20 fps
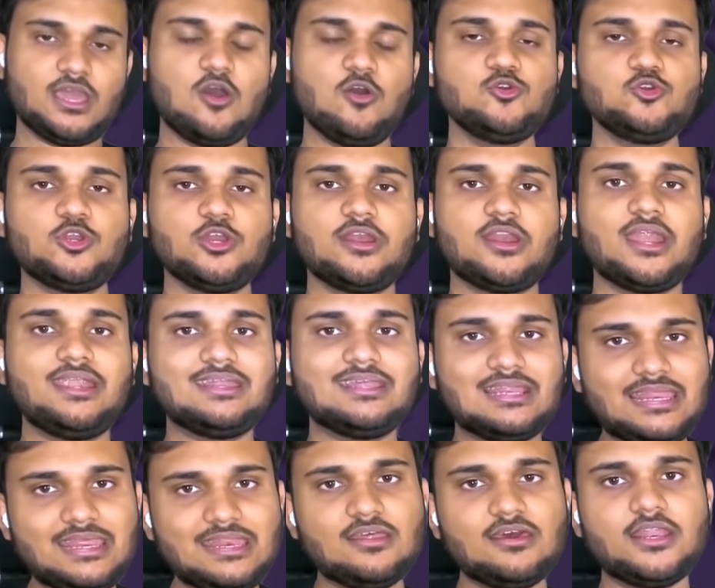How you can
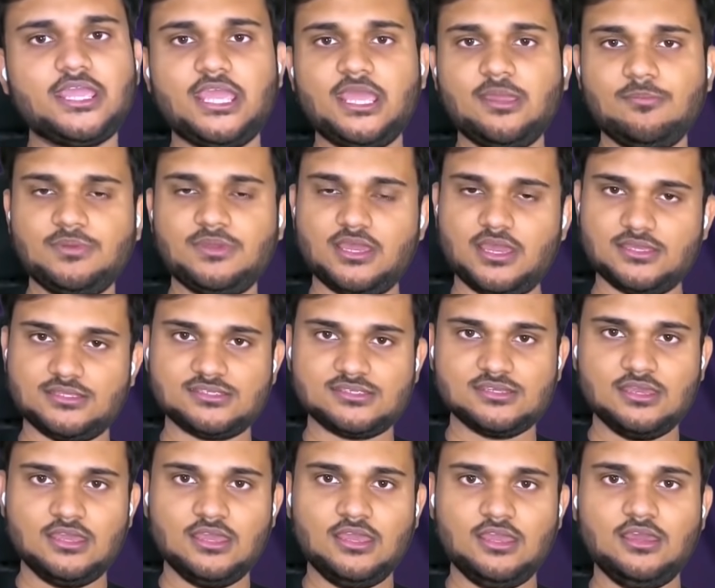write cleaner
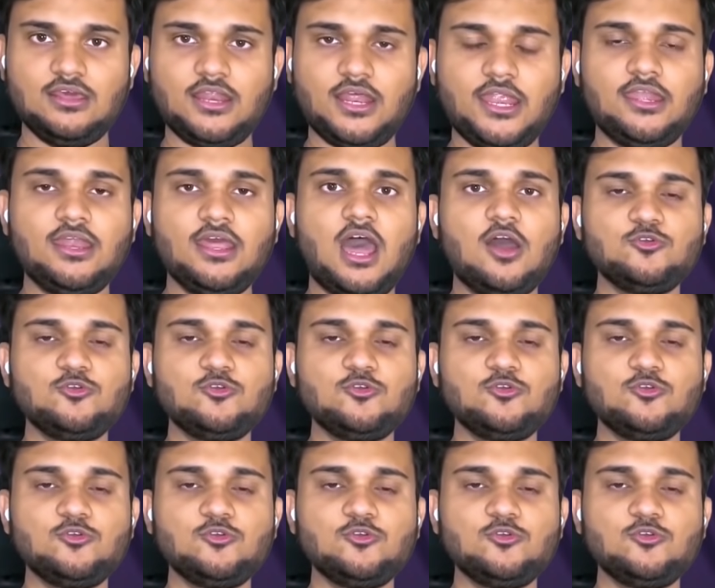APIs, right?